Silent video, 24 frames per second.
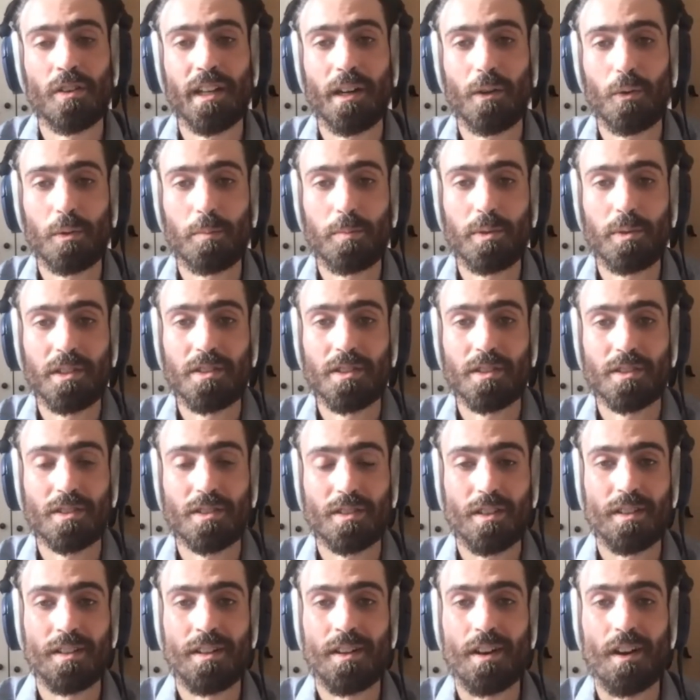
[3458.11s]
That would be just
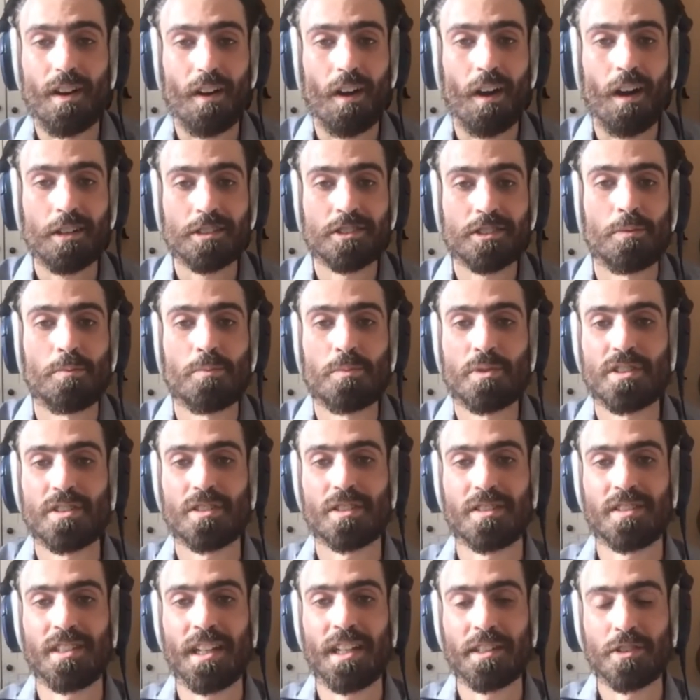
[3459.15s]
an awesome
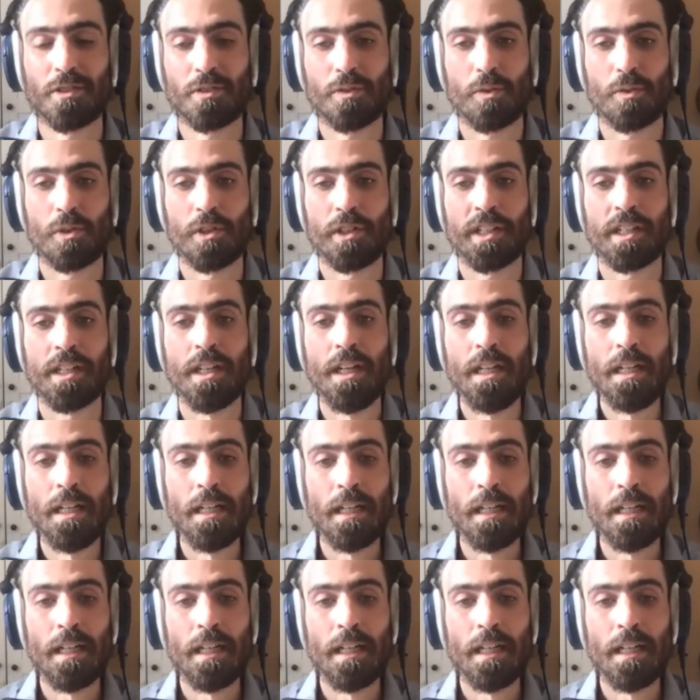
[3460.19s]
success story.